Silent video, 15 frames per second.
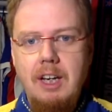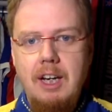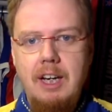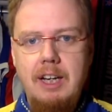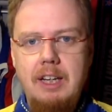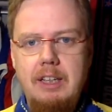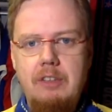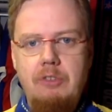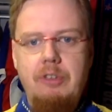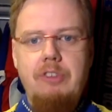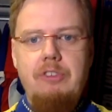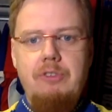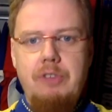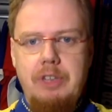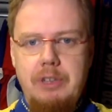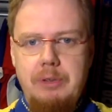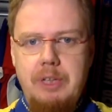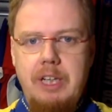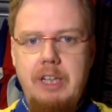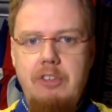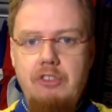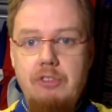I dressed for the
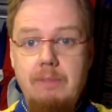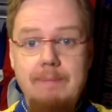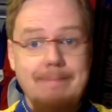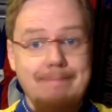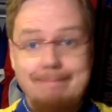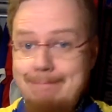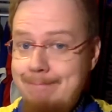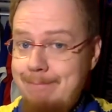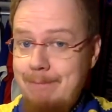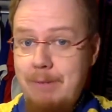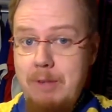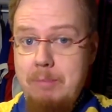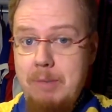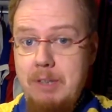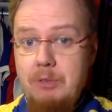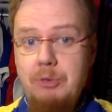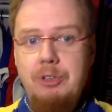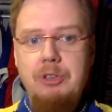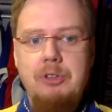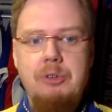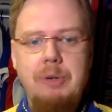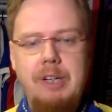occasion with my new
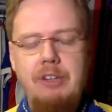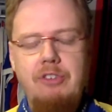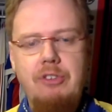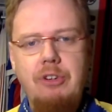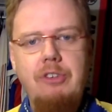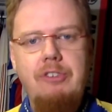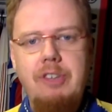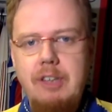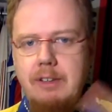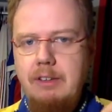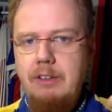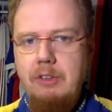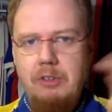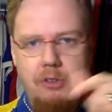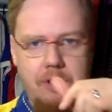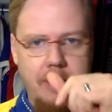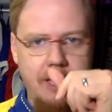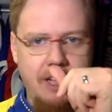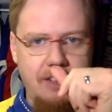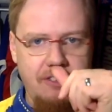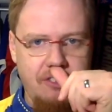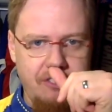Ukraine jersey. Ukraine
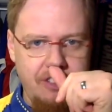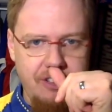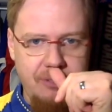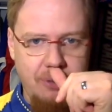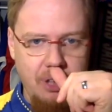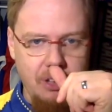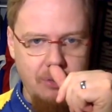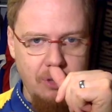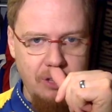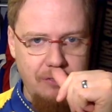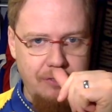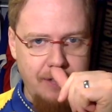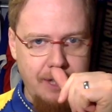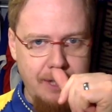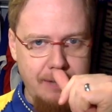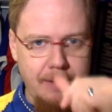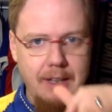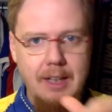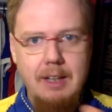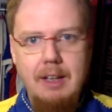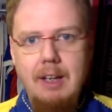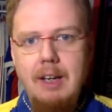has already qualified,
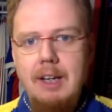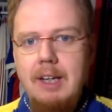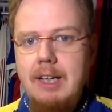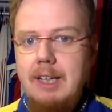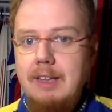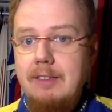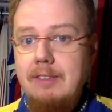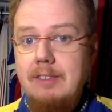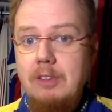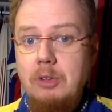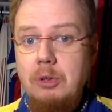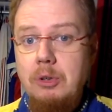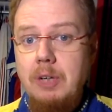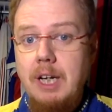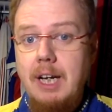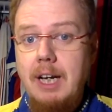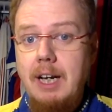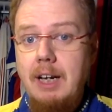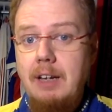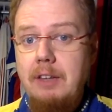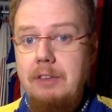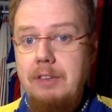and so
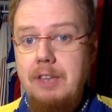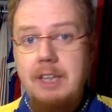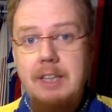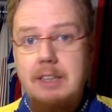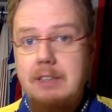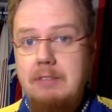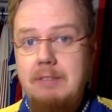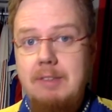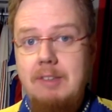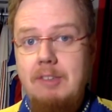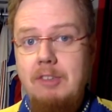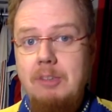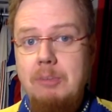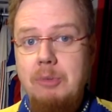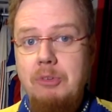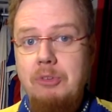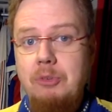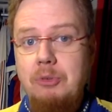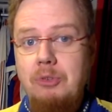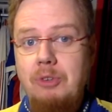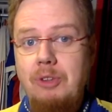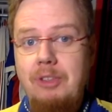I think this is the most
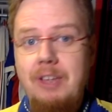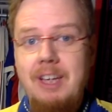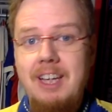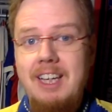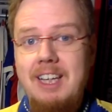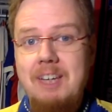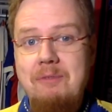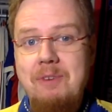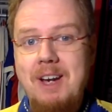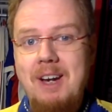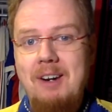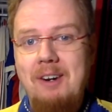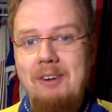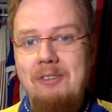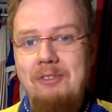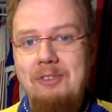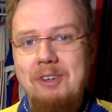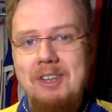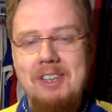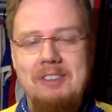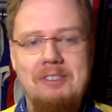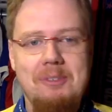neutral thing I can wear
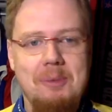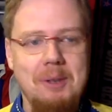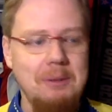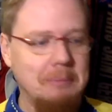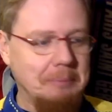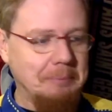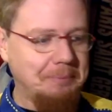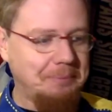for this one.